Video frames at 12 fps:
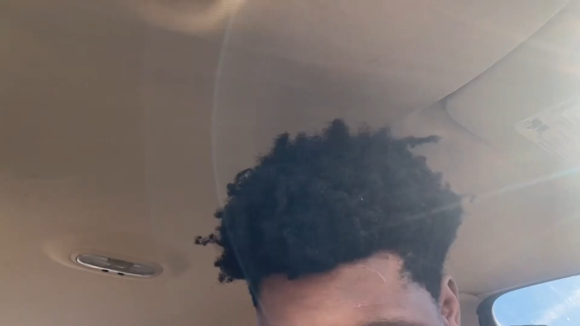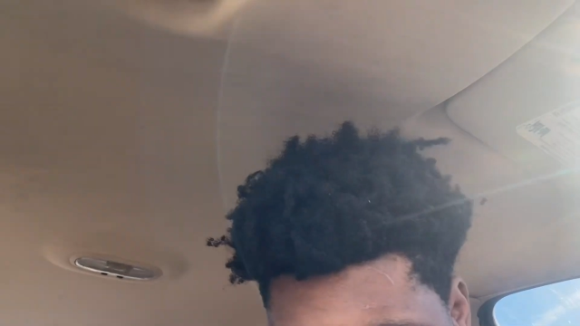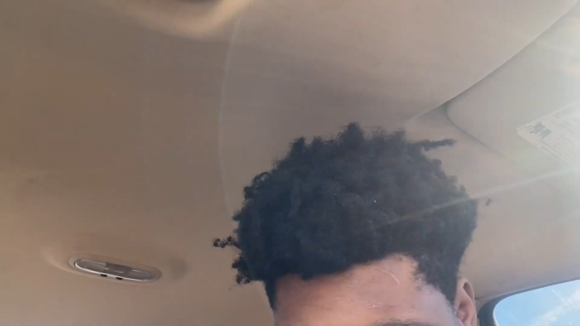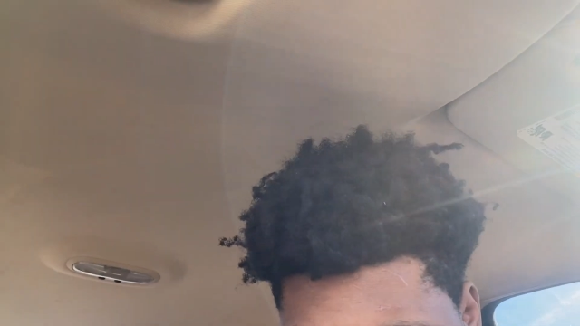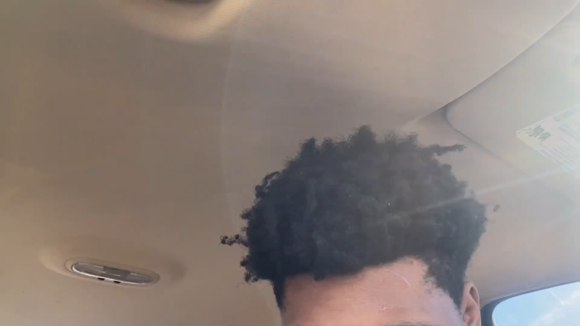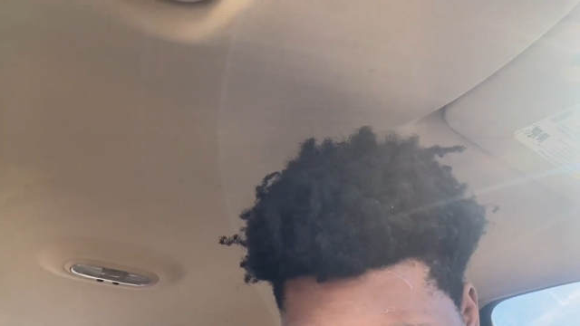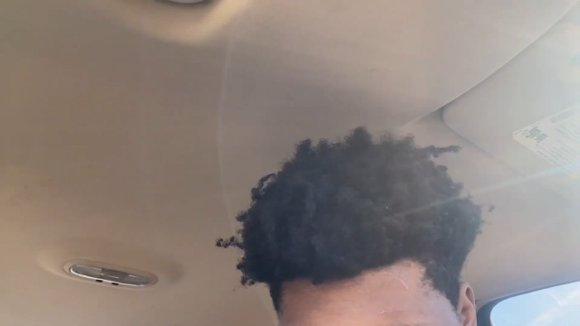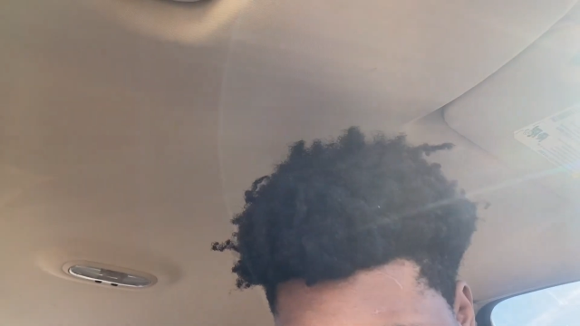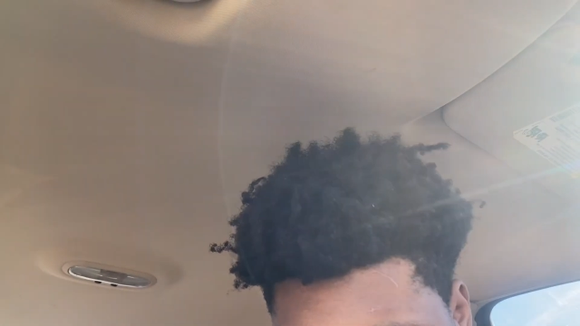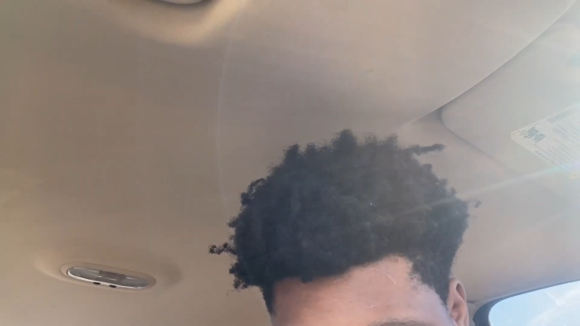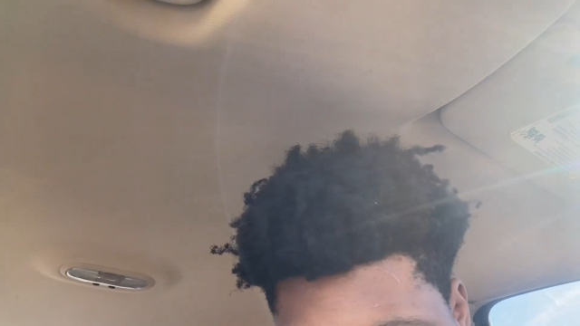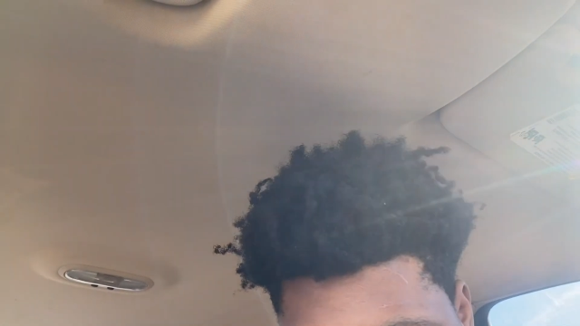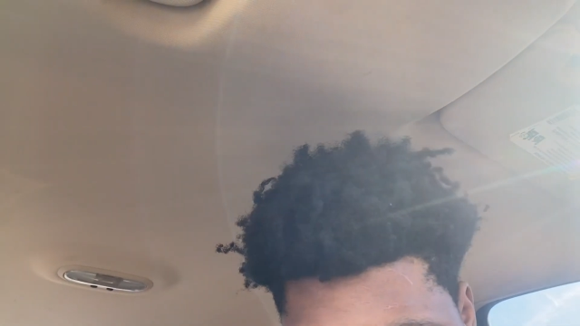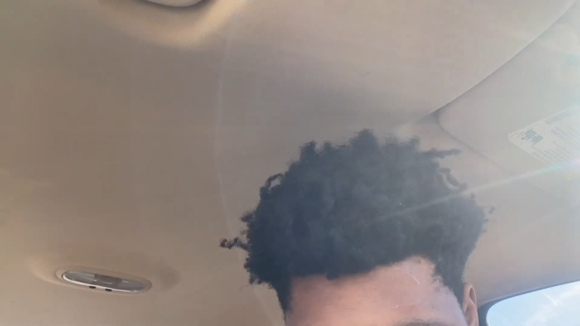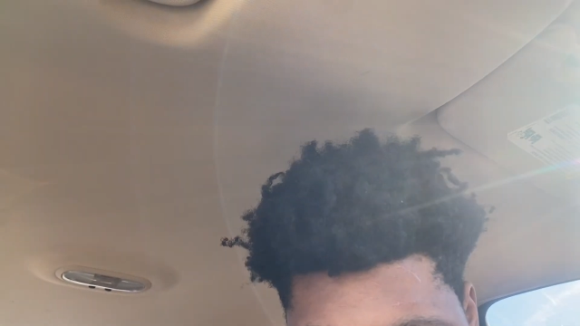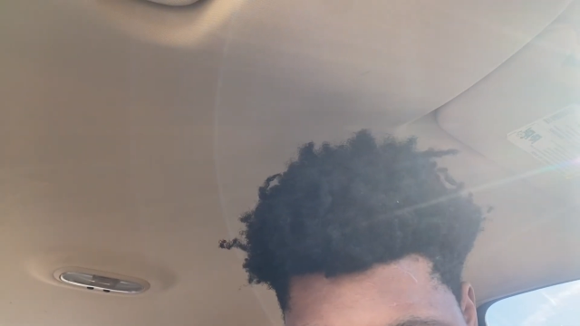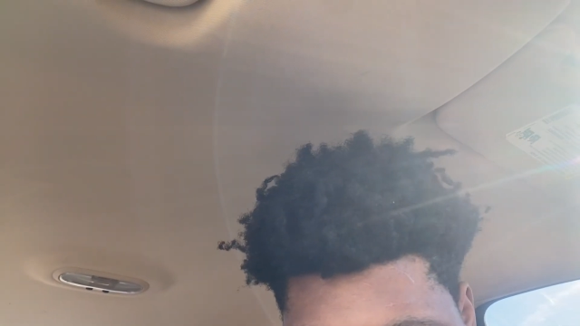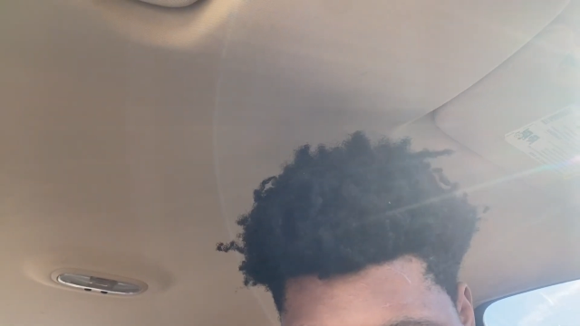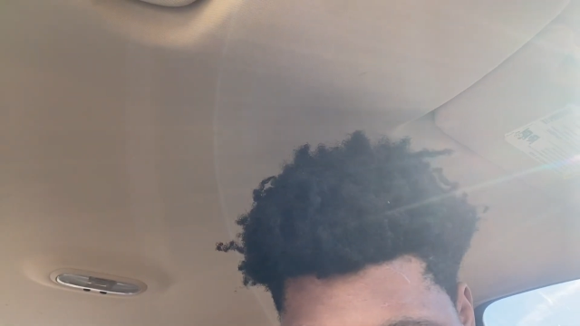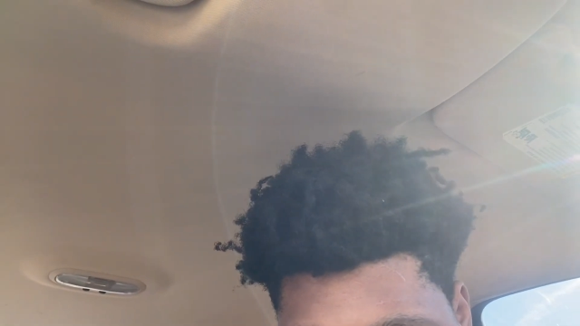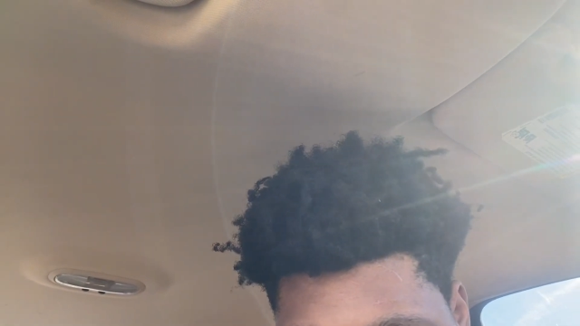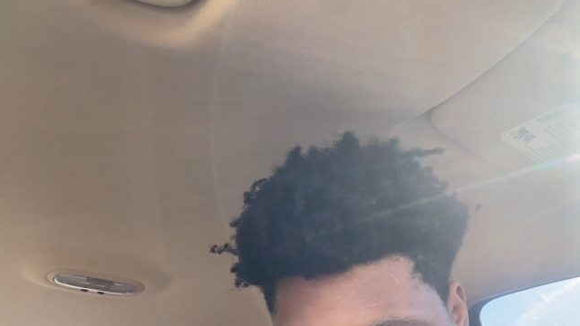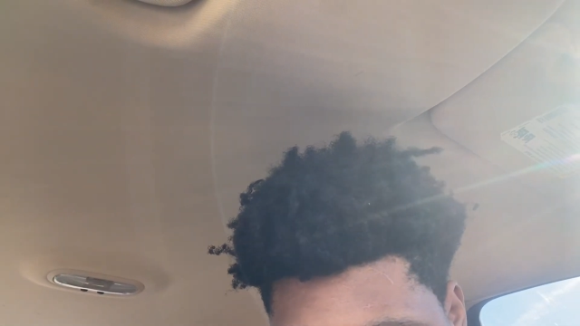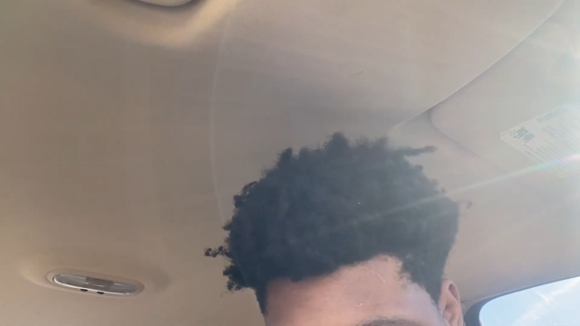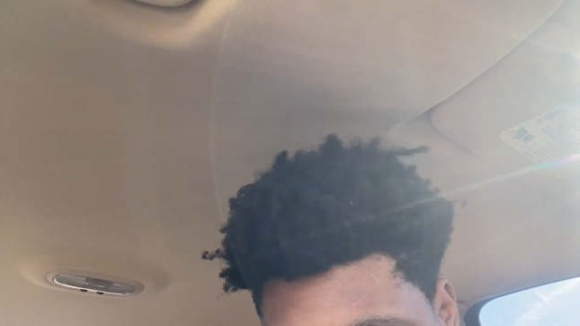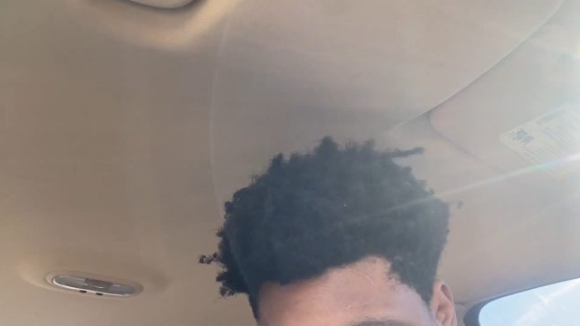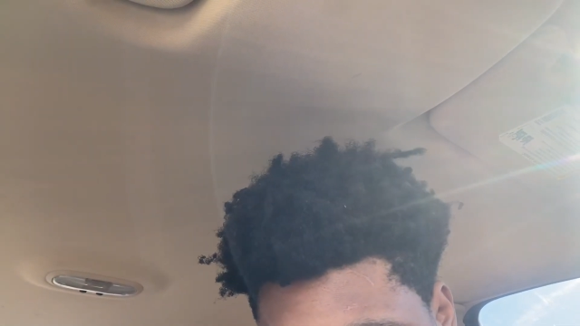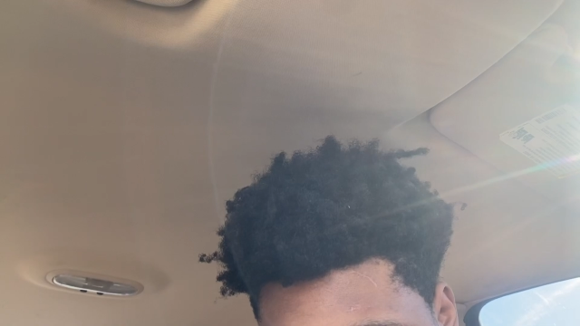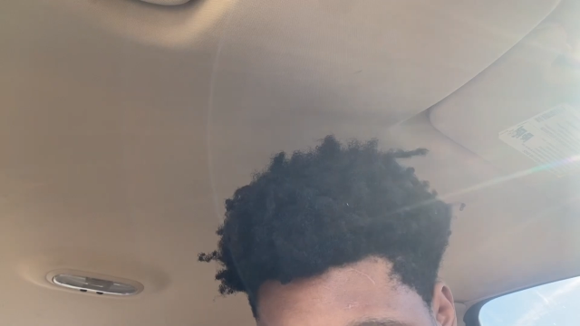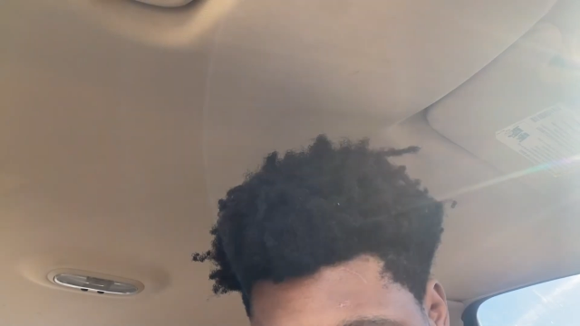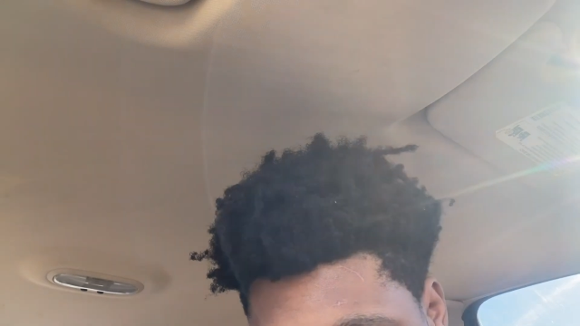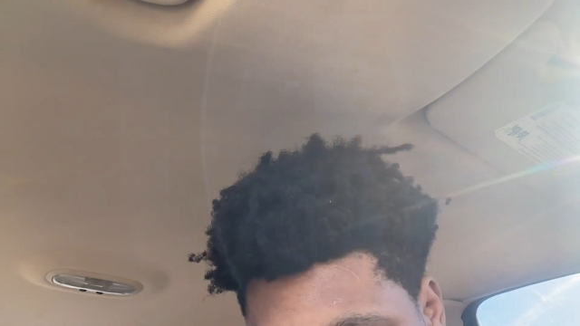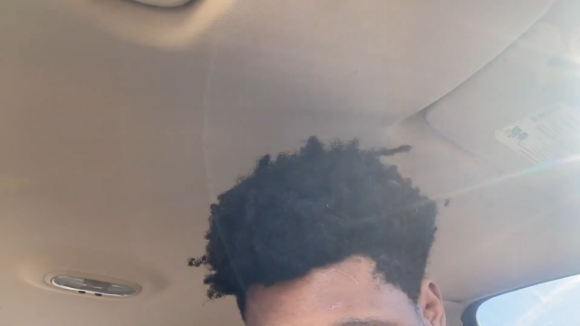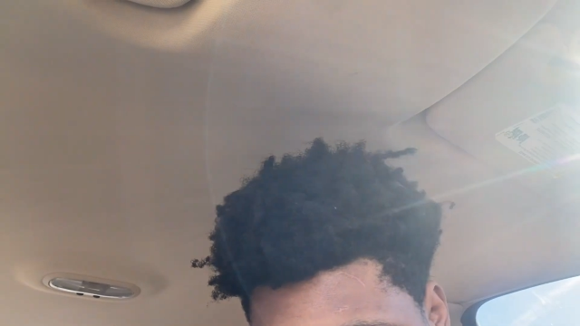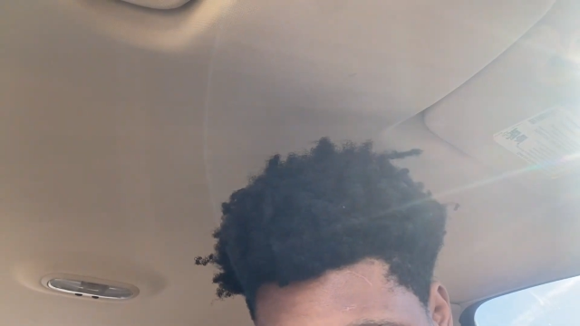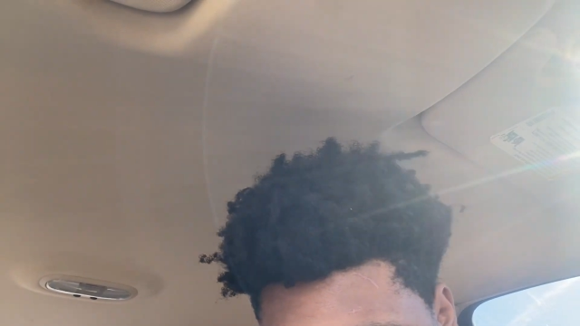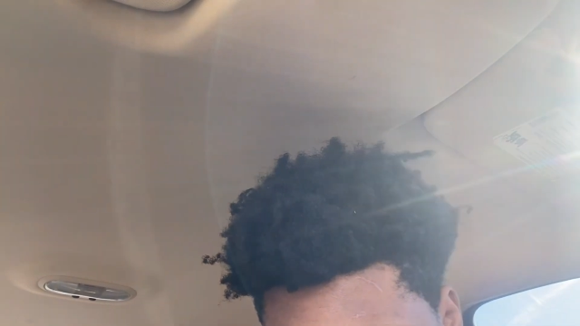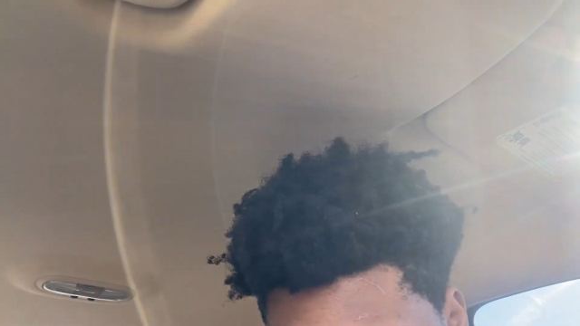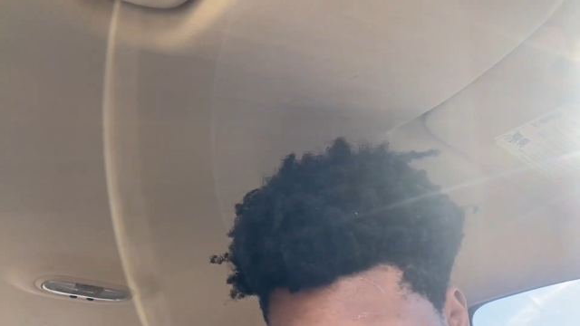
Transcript: [unreadable: no face in view]